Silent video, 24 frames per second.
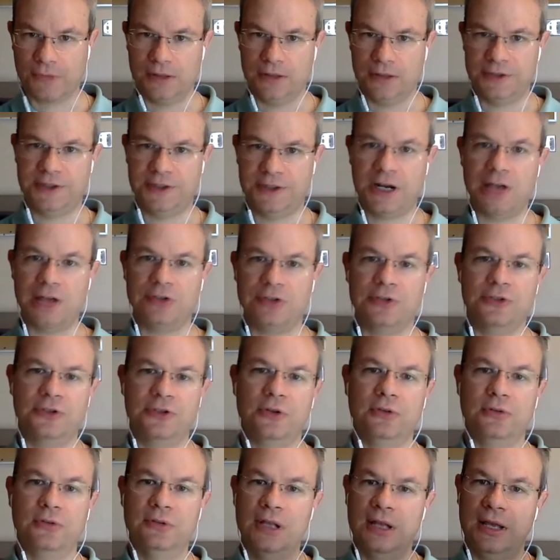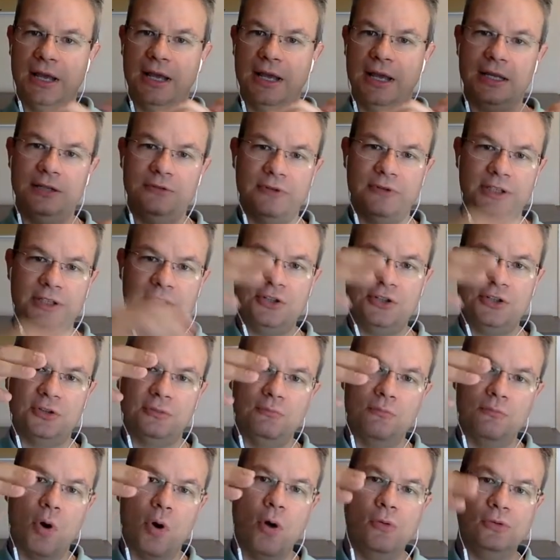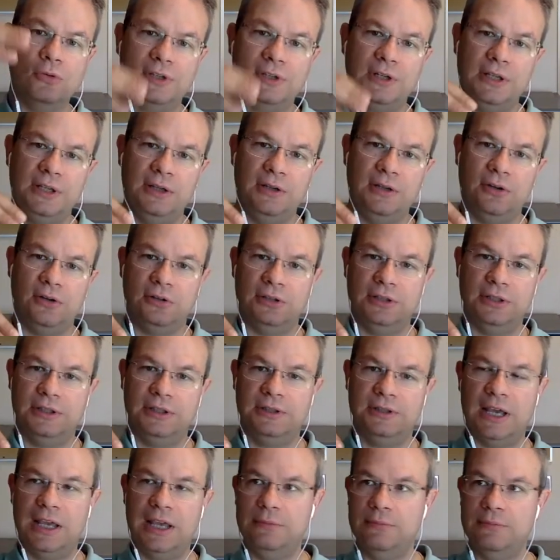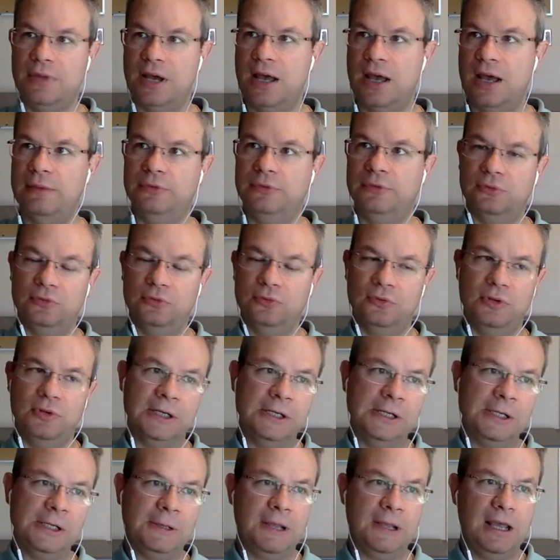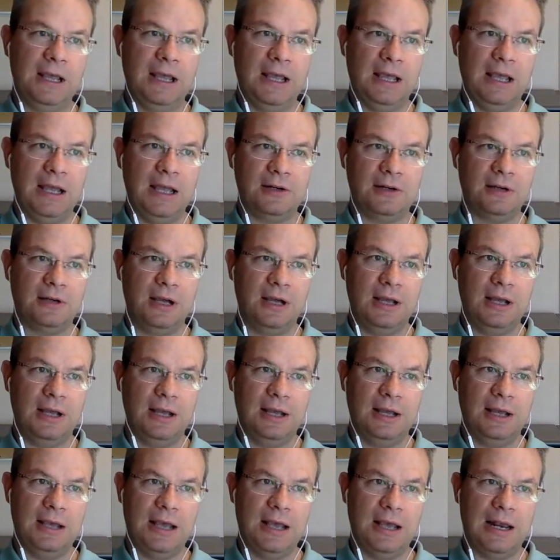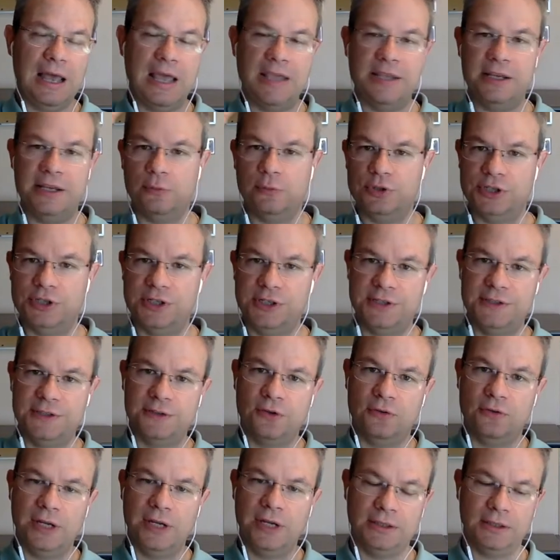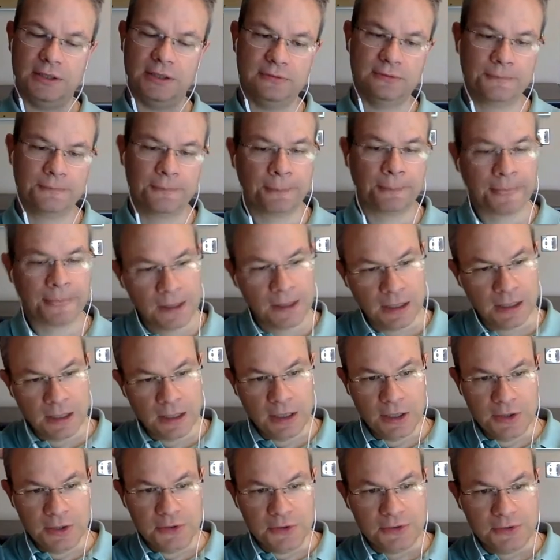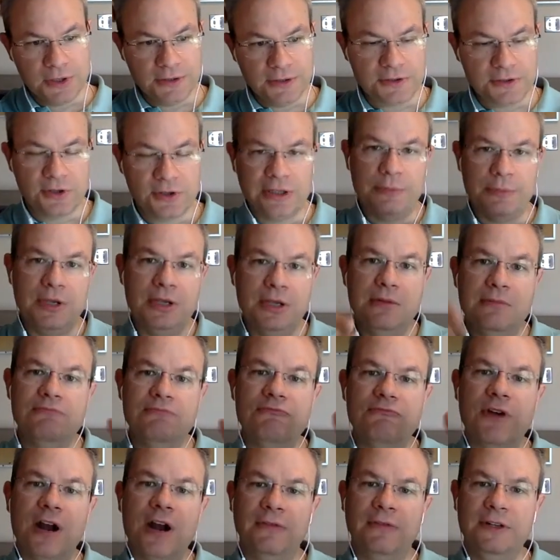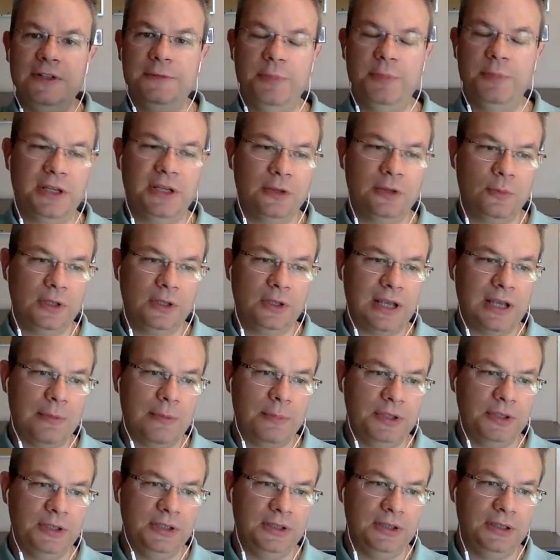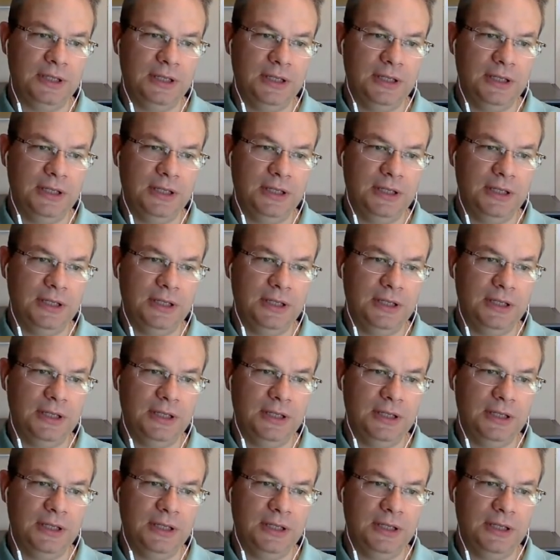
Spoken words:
structure. So again, radiation mostly all the time up to a layer which is convective. So it's going to be, roughly speaking, what happened